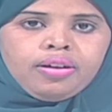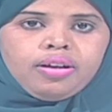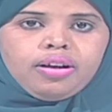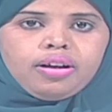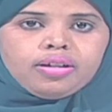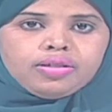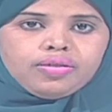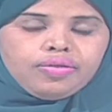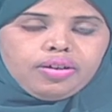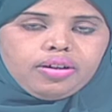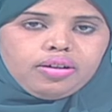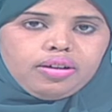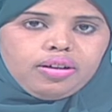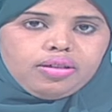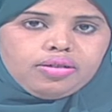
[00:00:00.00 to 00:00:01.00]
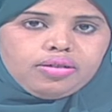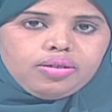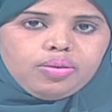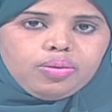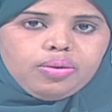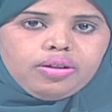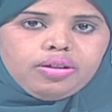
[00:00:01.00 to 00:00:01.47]
As far as
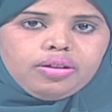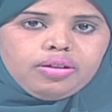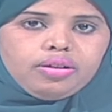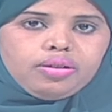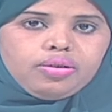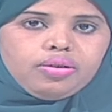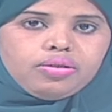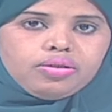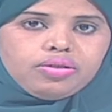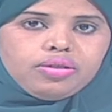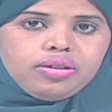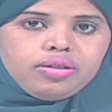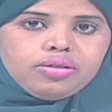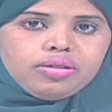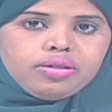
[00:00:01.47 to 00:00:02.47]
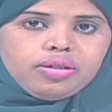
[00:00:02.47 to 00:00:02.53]
we concerned,